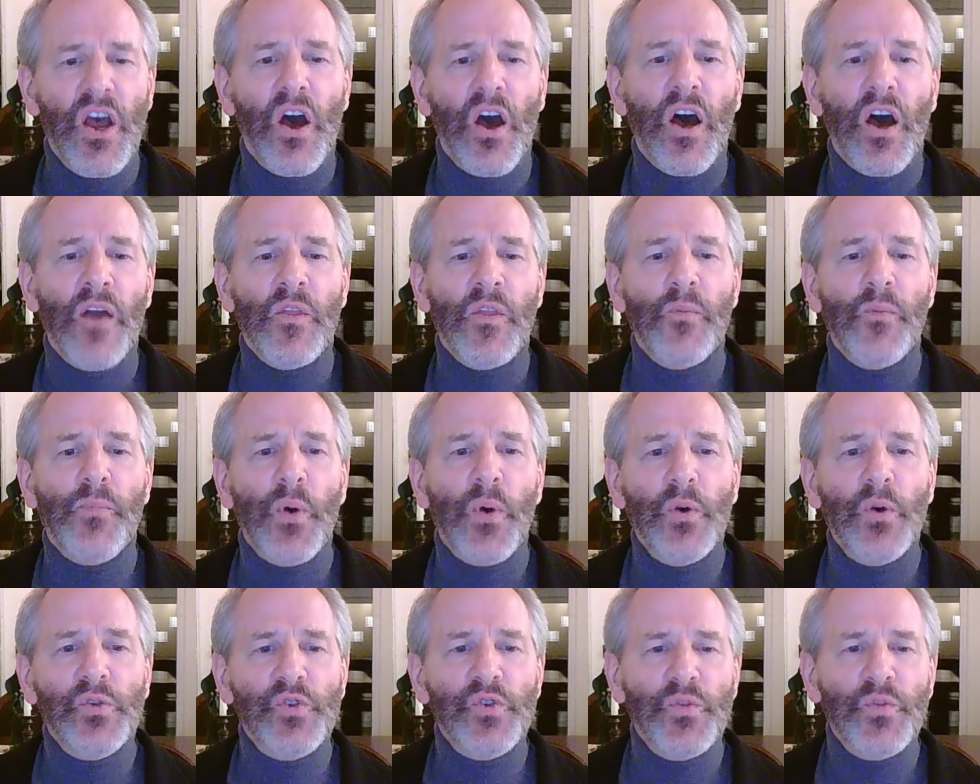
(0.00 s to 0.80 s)
On the
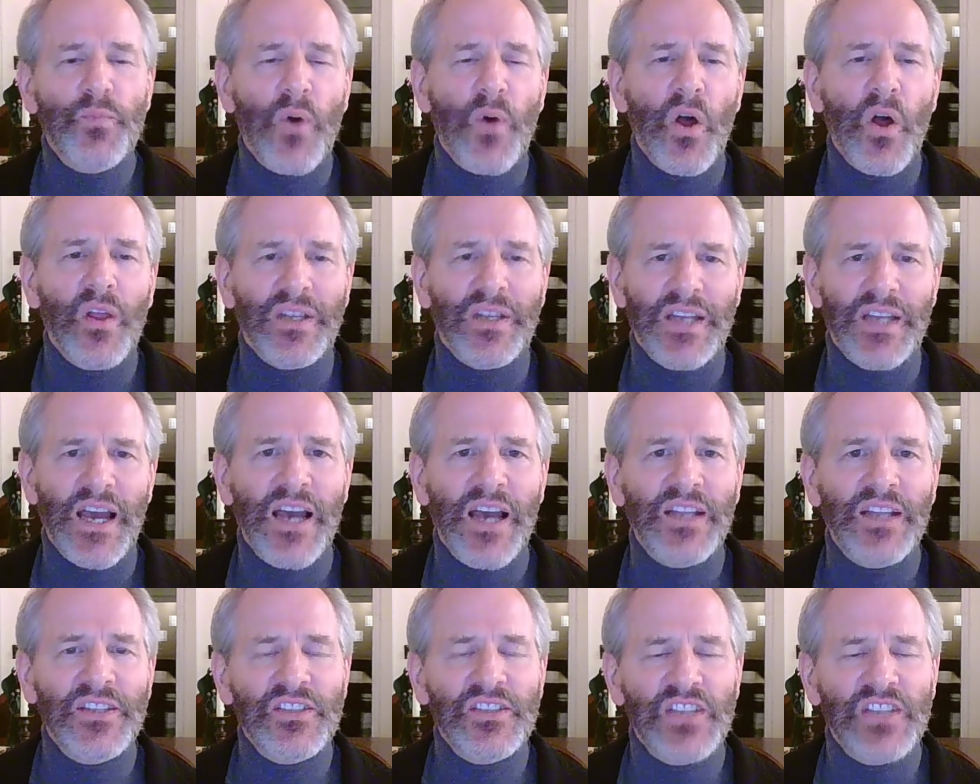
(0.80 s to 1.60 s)
Bosu ball, an
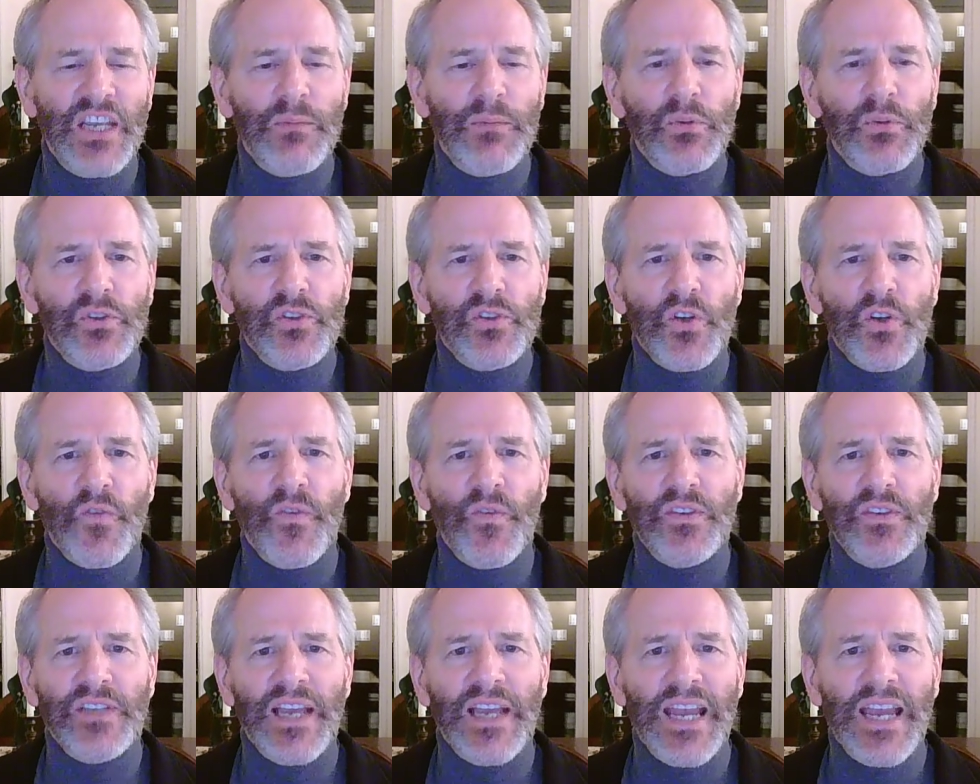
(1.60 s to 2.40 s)
unstable
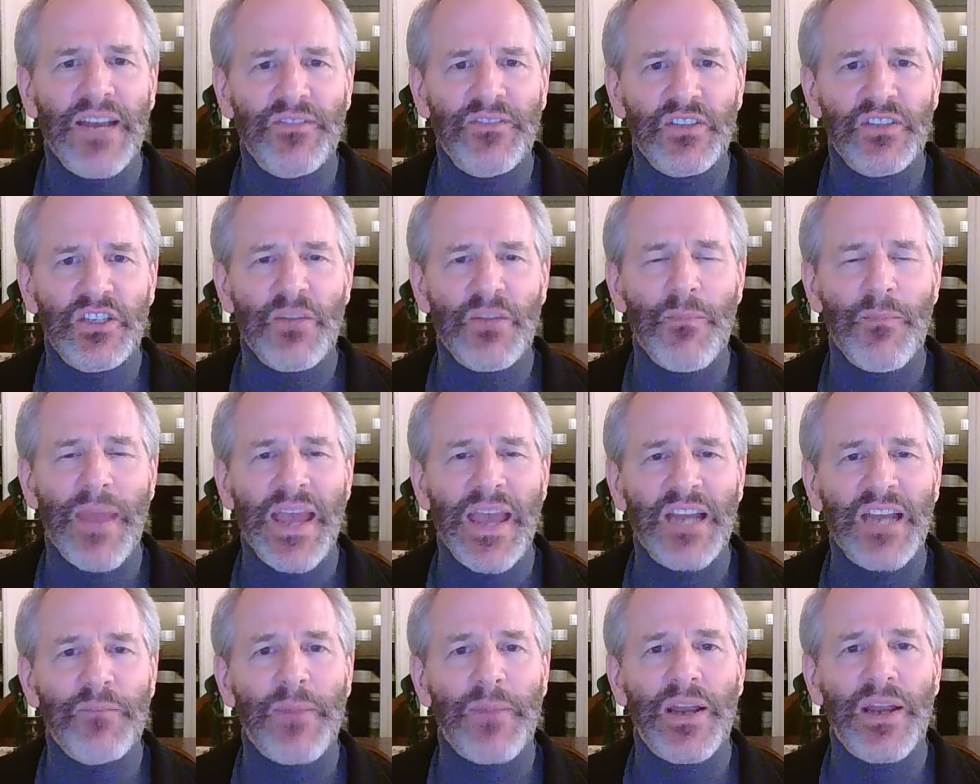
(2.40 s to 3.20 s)
surface, I have to
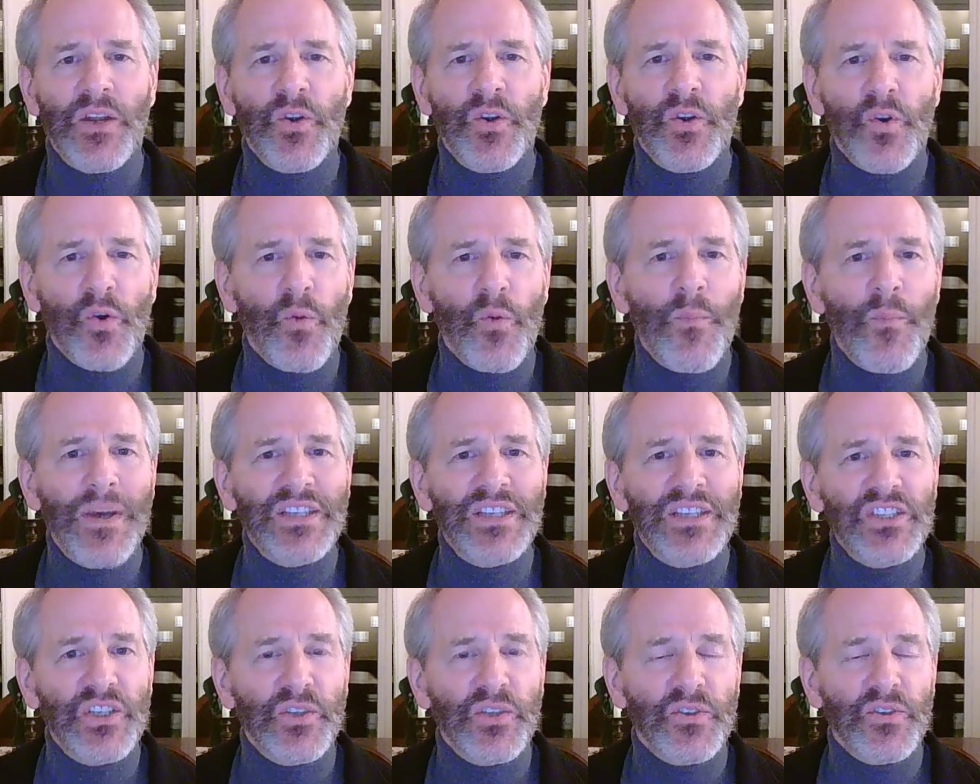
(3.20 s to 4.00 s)
demand my
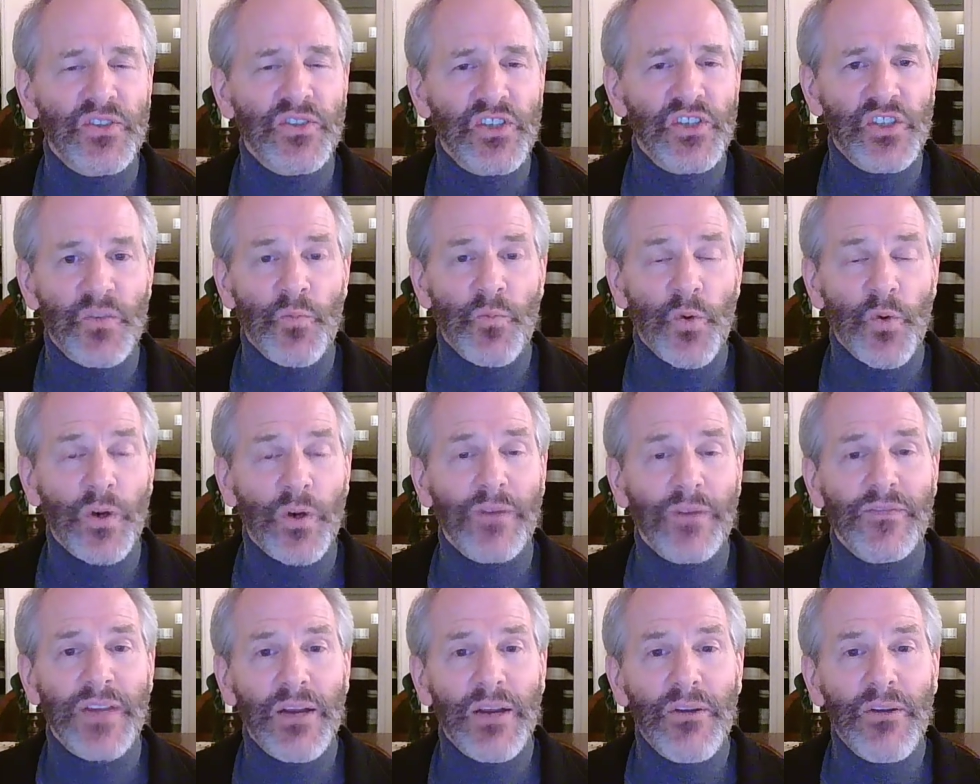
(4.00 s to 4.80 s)
neuromuscular system
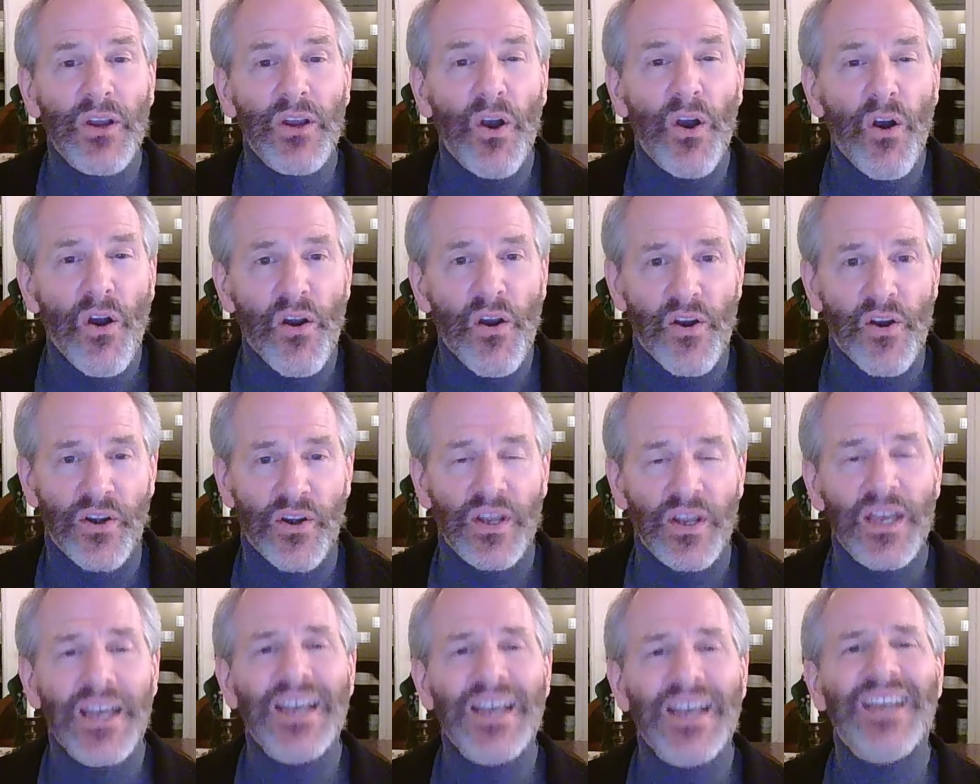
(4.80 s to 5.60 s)
work very
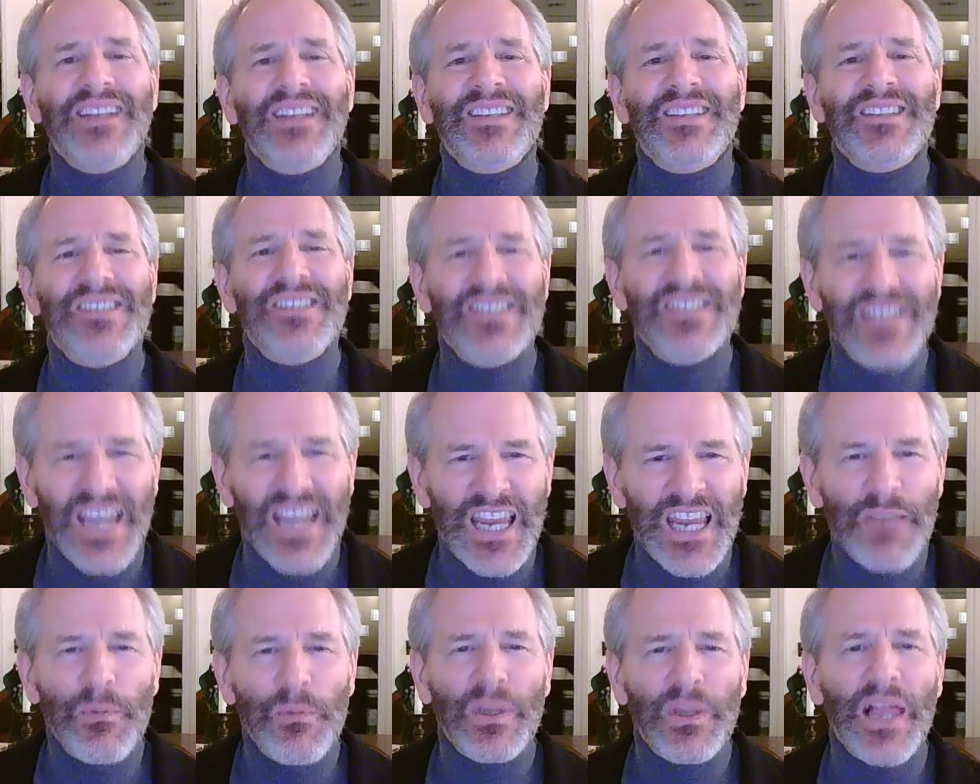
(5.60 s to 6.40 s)
hard to
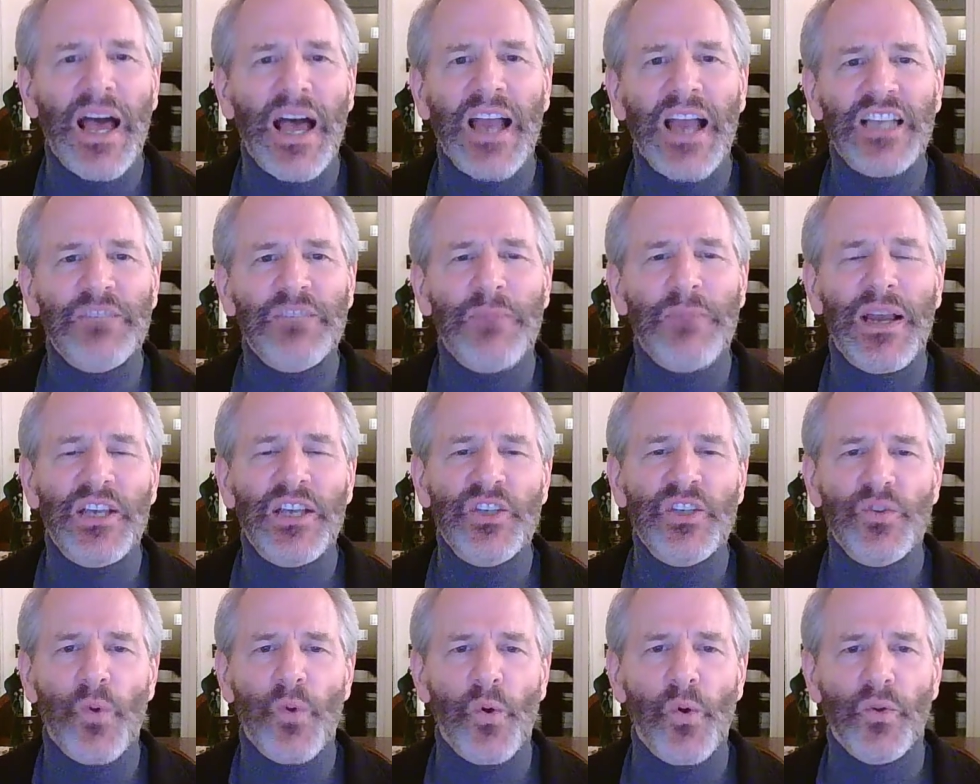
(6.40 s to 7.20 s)
stabilize my
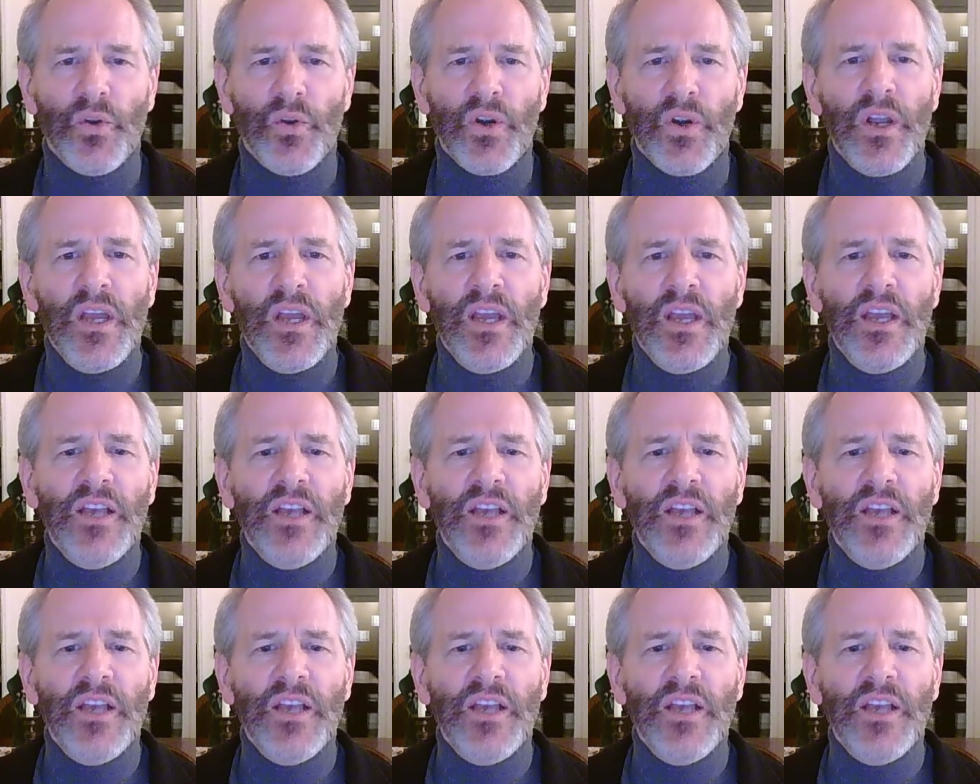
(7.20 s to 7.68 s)
shoulder.